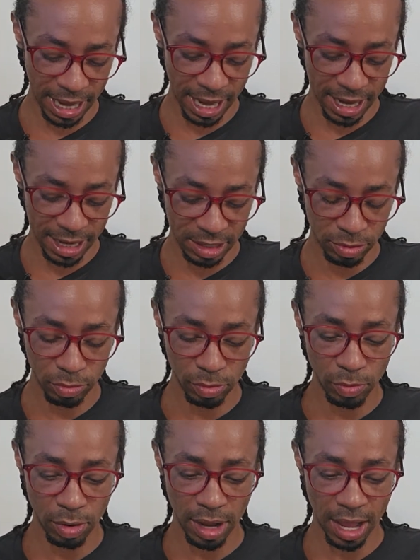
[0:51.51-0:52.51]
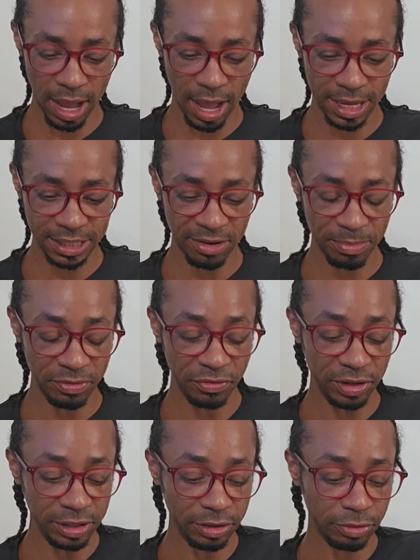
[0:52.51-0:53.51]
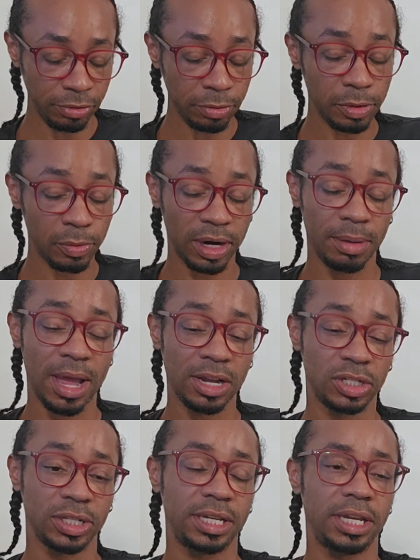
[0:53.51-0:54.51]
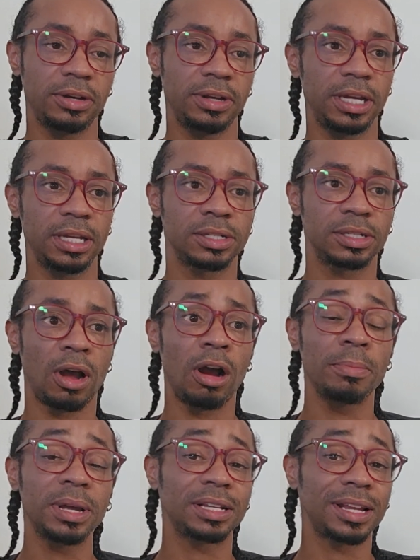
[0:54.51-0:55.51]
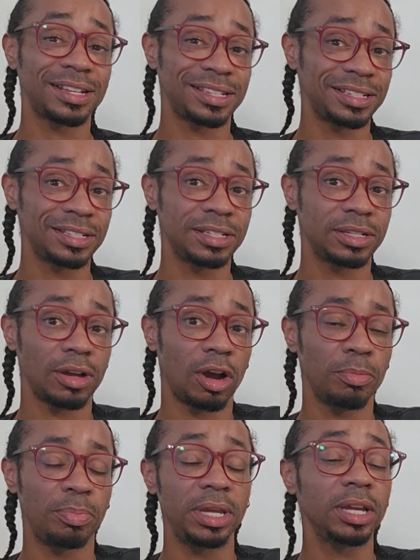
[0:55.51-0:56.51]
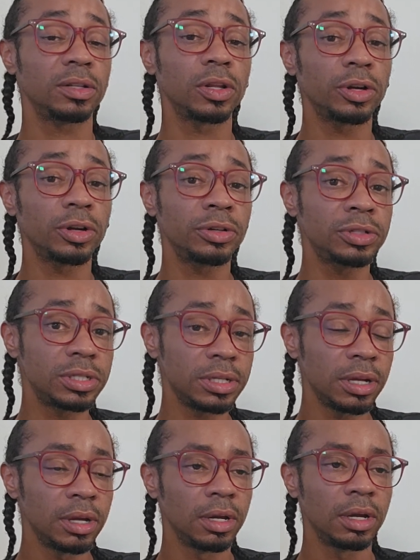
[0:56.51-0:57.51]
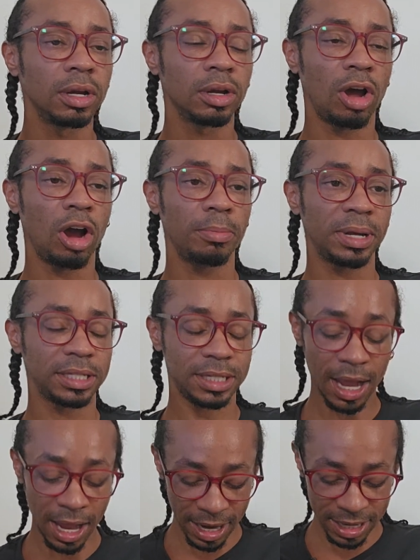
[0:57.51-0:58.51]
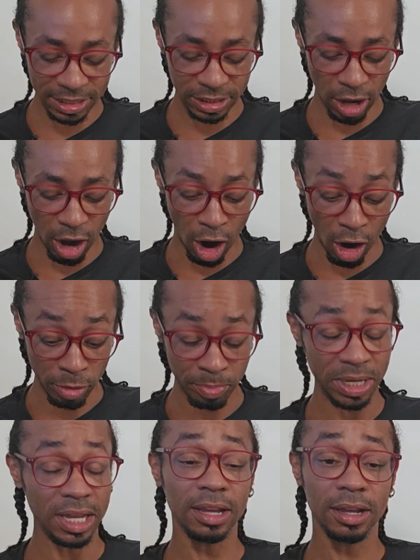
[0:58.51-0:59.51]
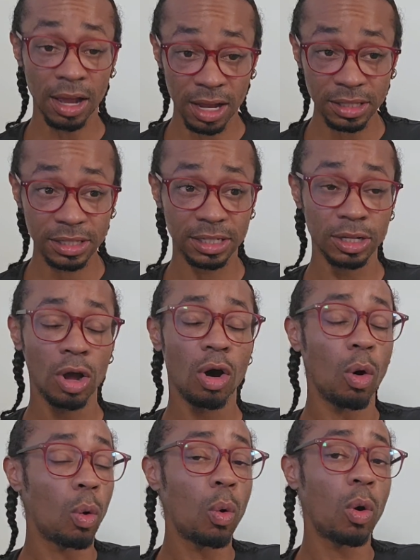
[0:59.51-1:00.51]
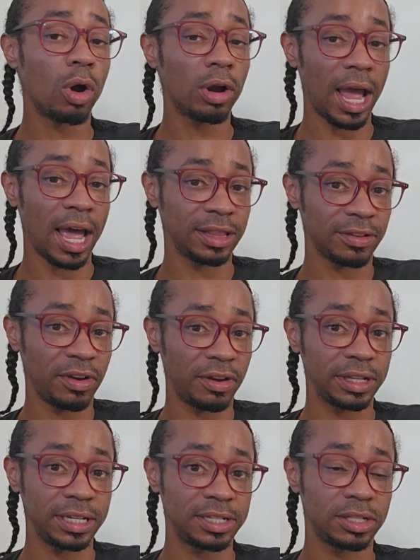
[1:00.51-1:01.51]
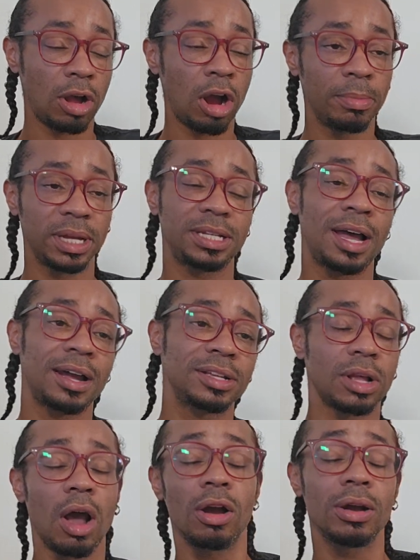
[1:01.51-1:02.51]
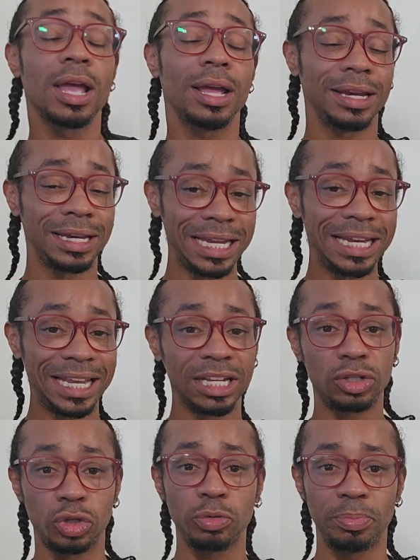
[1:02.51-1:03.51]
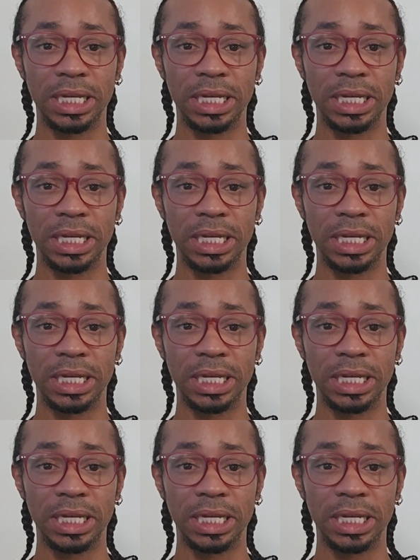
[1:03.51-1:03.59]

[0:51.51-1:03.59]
And as I've been feeling through it, what I'm actually hearing is karmic lessons are being learned, karmic ties are being cut, or at the very least, karmic ties are needing to be